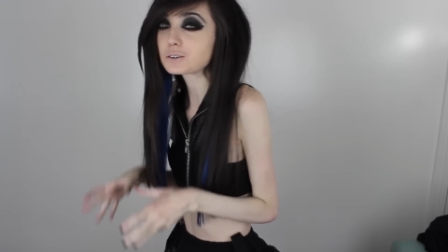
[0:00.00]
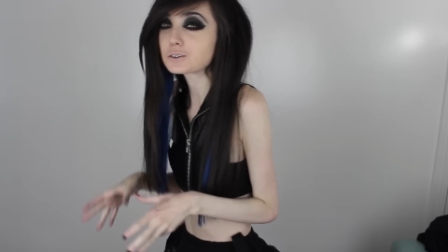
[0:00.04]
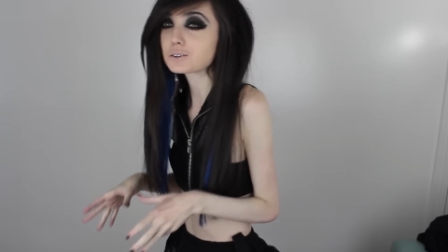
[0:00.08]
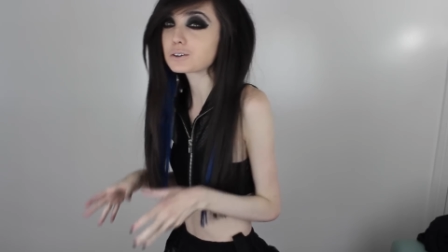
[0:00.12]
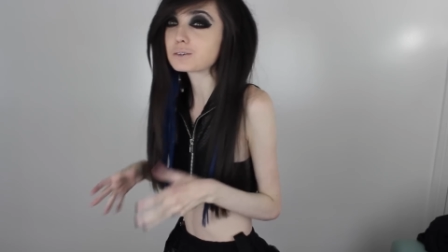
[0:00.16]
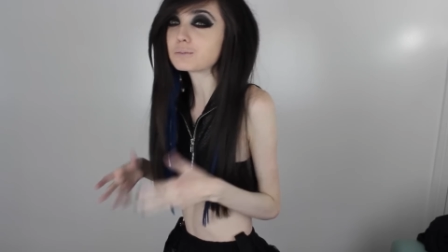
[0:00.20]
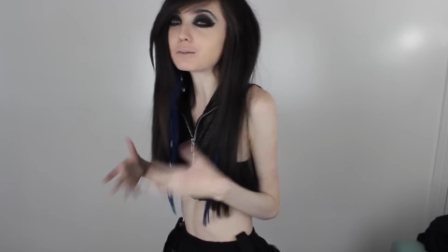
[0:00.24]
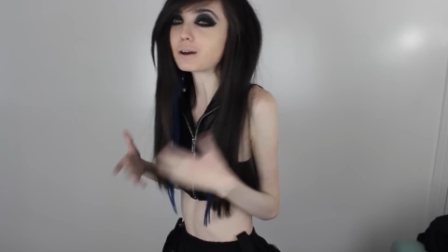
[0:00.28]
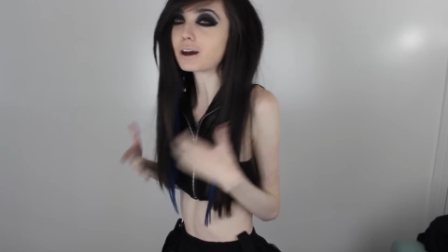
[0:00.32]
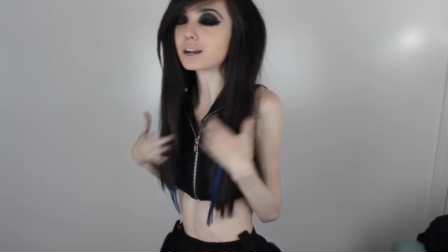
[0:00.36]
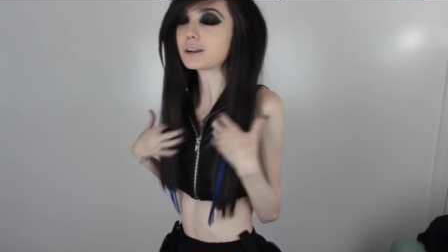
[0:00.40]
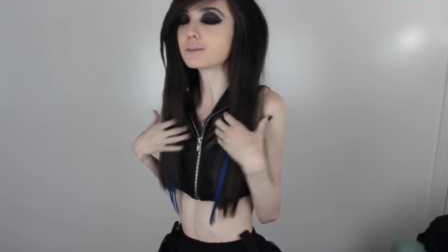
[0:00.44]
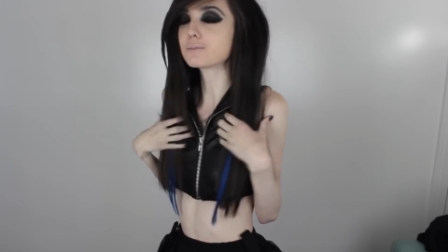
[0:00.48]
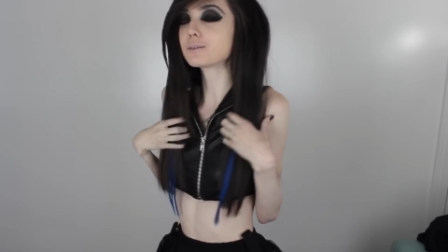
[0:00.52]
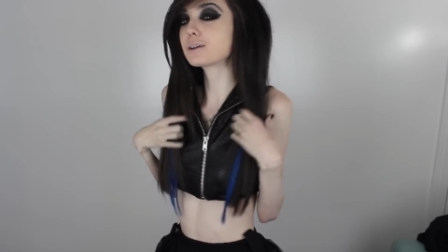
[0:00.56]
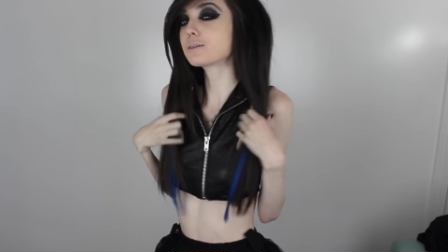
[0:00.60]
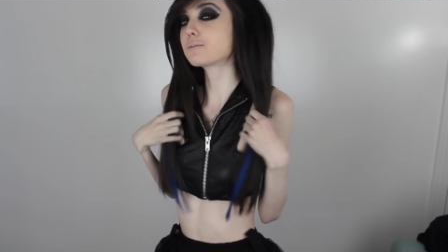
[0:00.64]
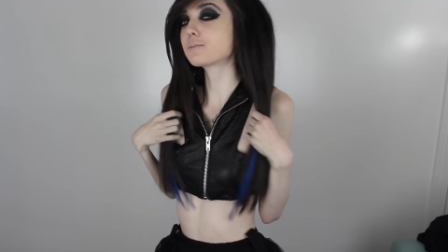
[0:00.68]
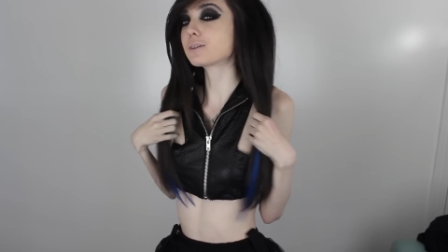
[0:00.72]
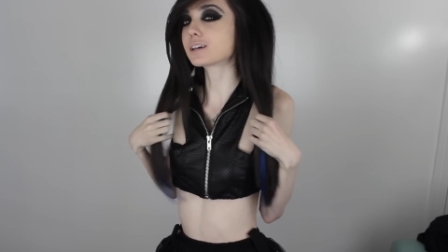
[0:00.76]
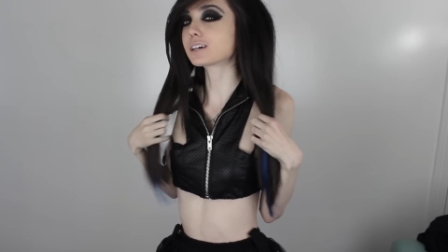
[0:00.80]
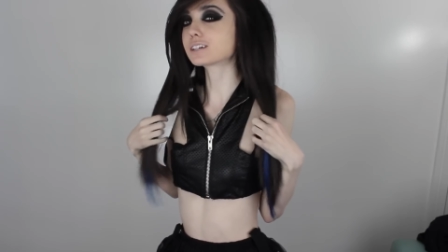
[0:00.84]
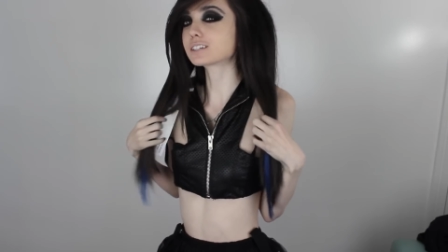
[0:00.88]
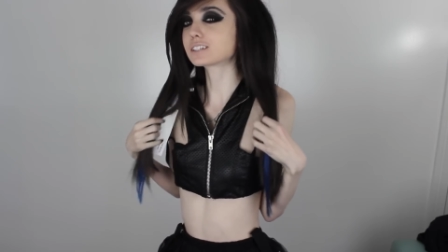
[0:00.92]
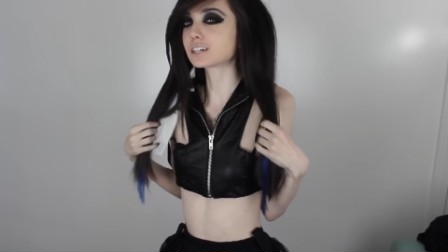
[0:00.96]
really mad at me
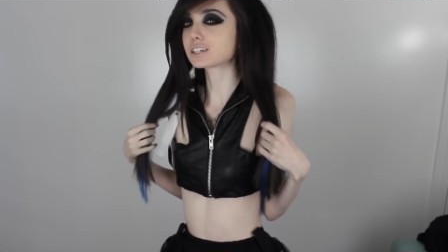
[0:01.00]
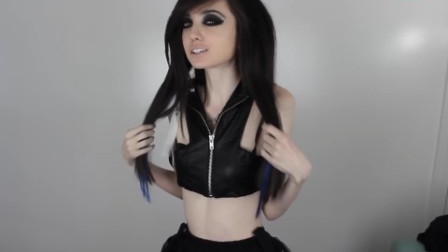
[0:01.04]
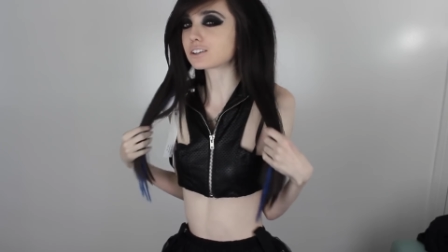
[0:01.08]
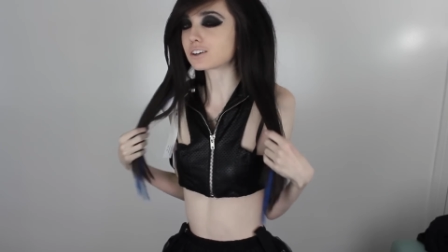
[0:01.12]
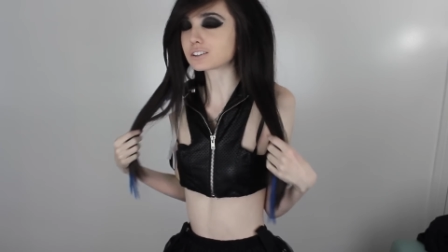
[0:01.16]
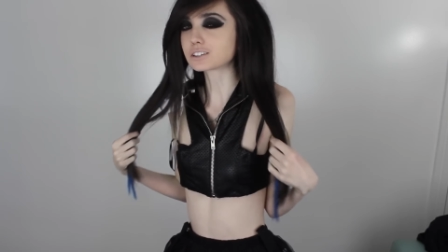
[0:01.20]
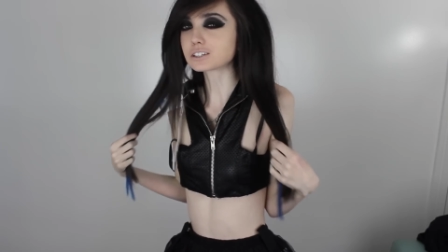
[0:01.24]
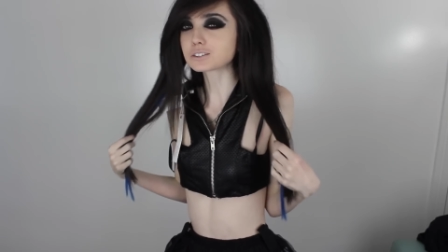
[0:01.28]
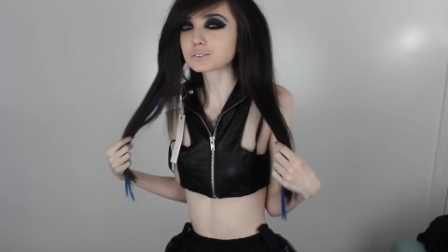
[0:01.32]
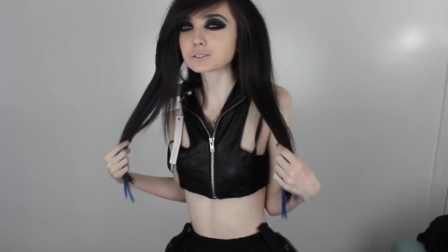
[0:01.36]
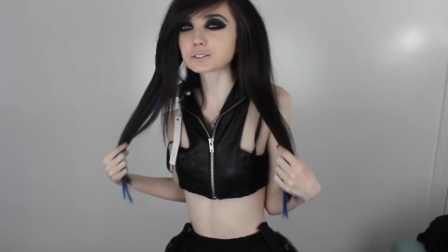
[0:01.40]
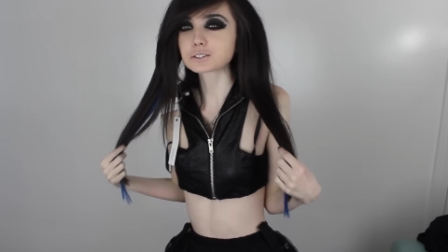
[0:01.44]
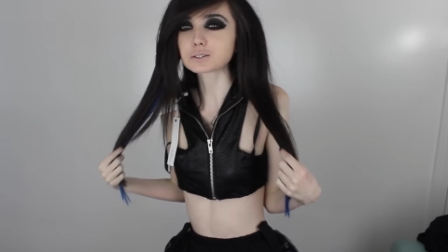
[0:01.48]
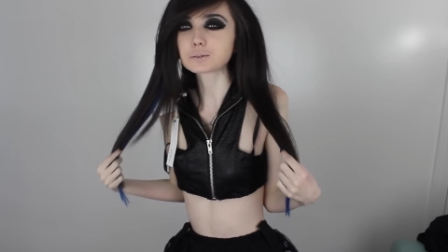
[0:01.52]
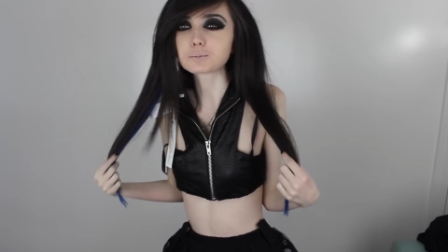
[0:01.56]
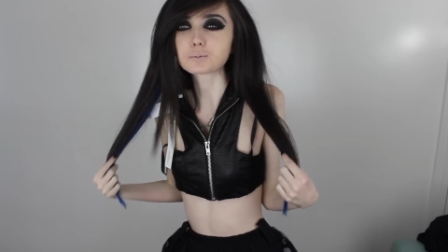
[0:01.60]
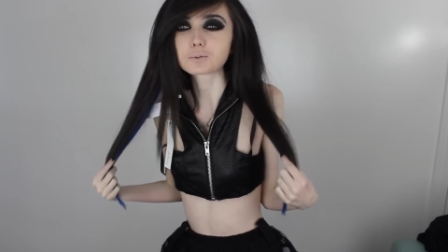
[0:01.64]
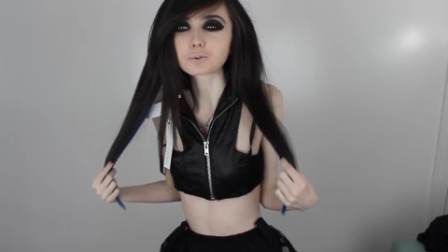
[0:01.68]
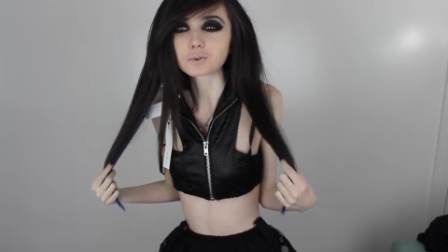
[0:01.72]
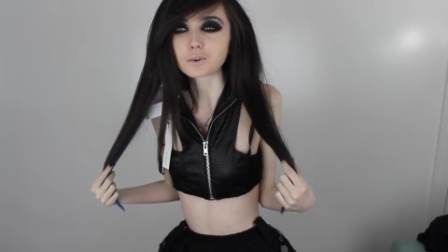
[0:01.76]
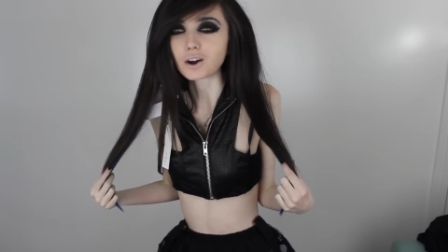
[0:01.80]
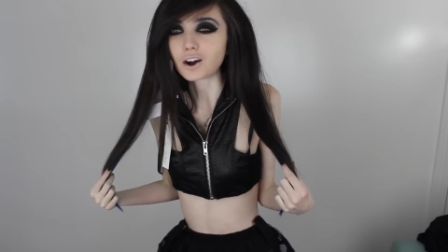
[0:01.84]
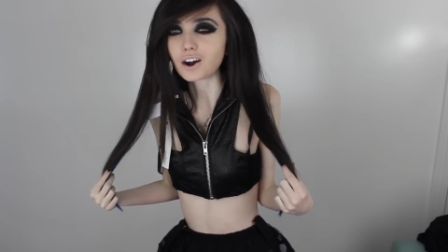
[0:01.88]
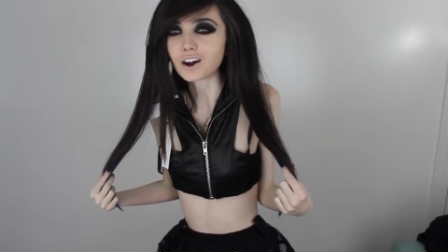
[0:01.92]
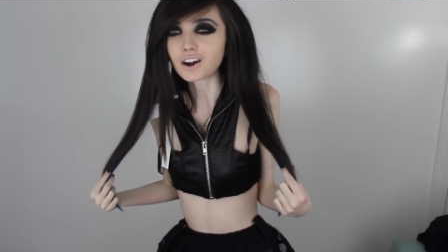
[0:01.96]
because they thought this was a
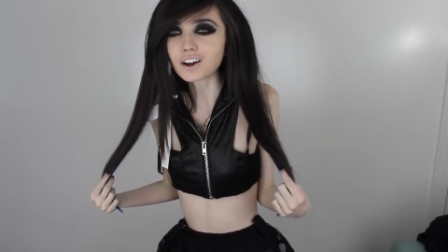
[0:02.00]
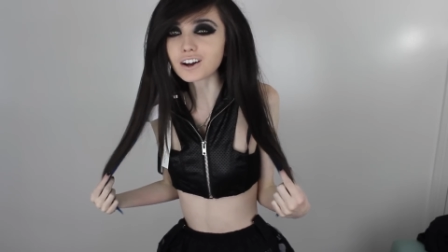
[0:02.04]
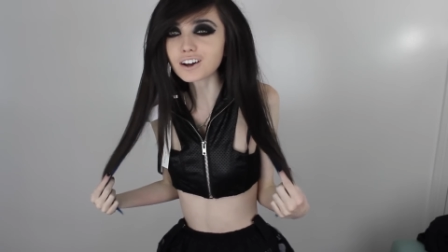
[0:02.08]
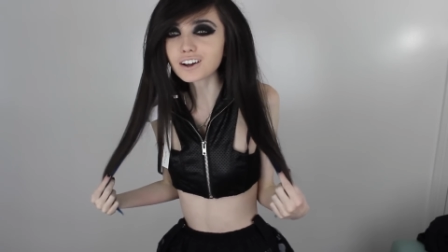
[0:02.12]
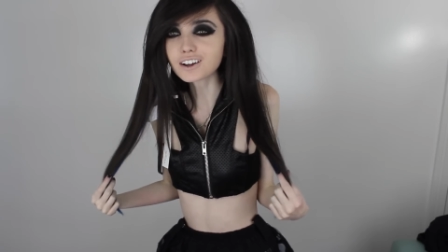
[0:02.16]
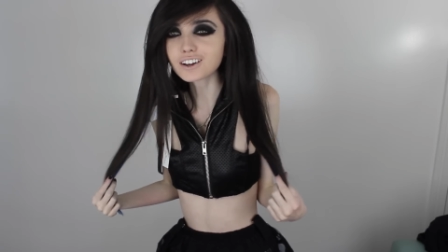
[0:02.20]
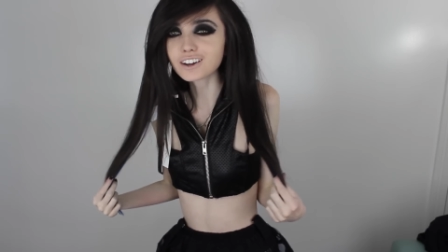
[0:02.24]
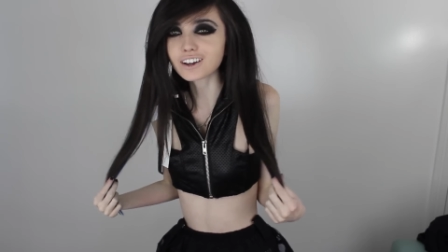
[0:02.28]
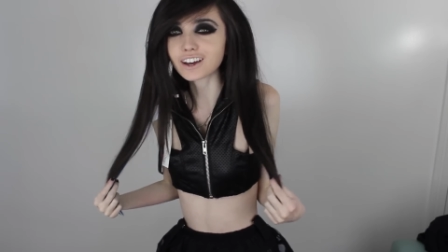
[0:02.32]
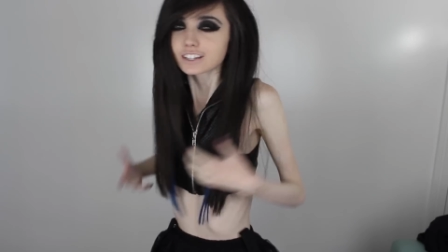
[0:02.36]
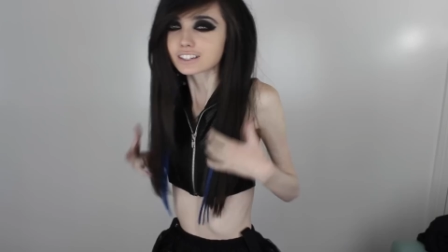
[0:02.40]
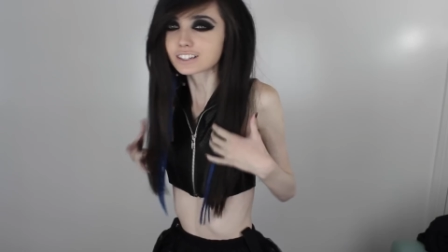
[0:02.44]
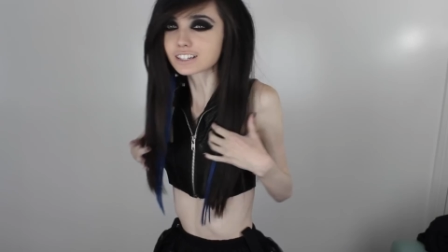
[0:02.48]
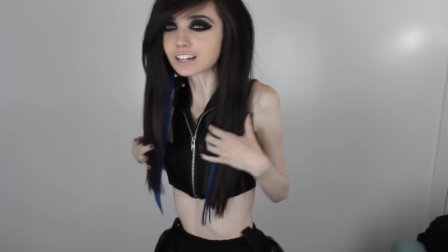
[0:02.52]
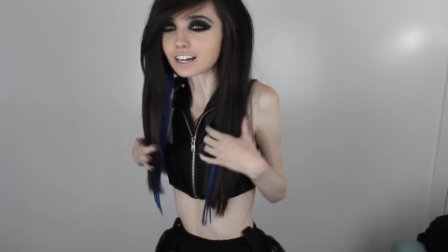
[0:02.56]
bra.